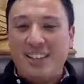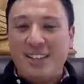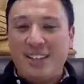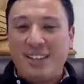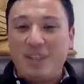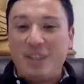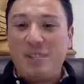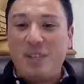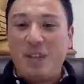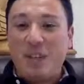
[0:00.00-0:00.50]

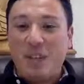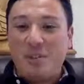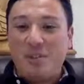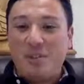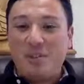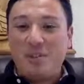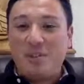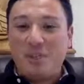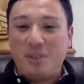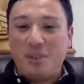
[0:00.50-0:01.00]

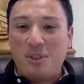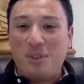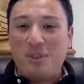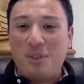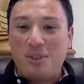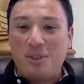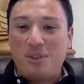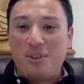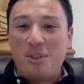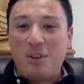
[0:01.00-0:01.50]
Sometimes when the
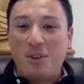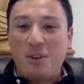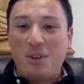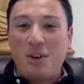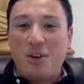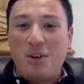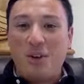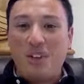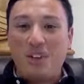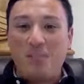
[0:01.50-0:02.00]
wind's really
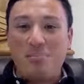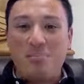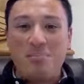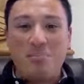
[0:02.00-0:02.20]
going,